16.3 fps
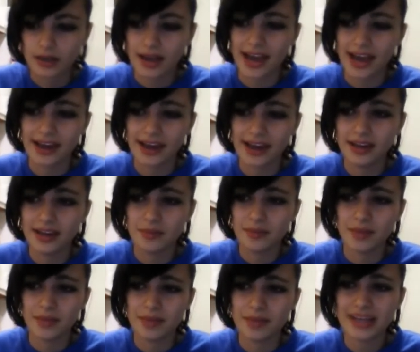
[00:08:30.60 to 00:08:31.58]
And
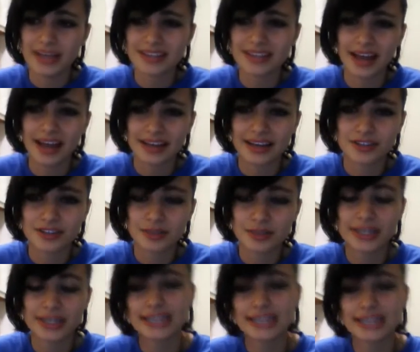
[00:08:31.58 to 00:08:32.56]
it makes it a lot easier
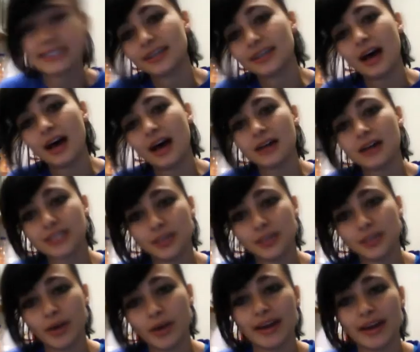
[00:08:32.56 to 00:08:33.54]
because, I'll tell
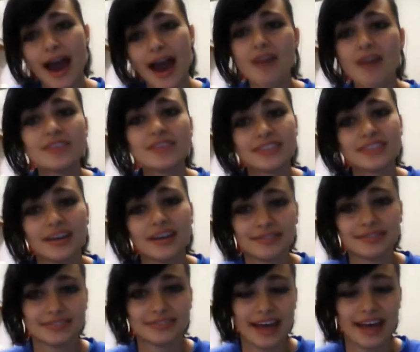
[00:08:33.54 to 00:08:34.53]
you what, half the
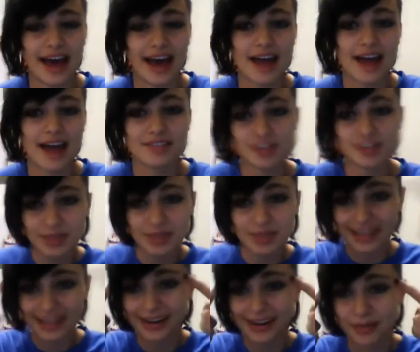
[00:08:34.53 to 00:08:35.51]
stuff that I've
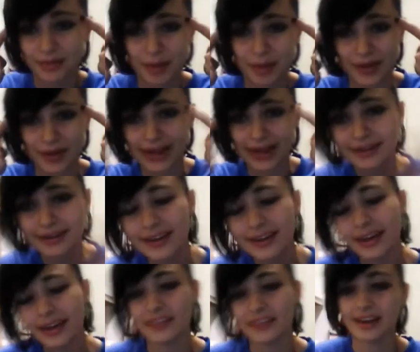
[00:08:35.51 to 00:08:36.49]
simulated in my brain
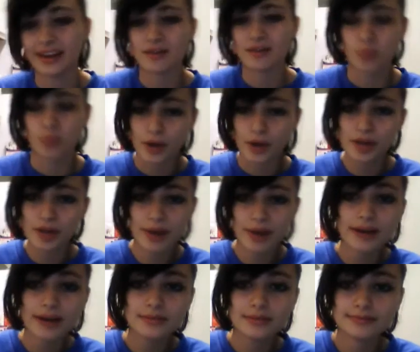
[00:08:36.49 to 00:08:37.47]
and that I've worried
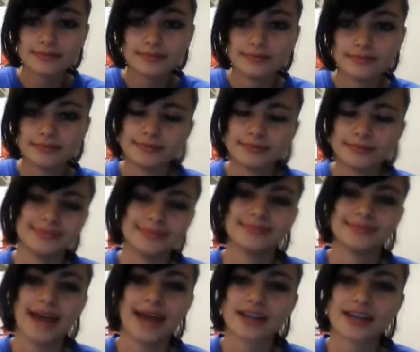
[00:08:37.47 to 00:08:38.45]
about
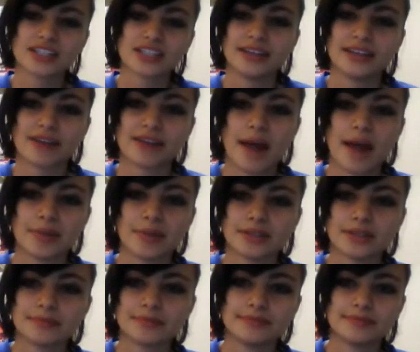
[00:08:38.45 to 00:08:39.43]
actually never happened.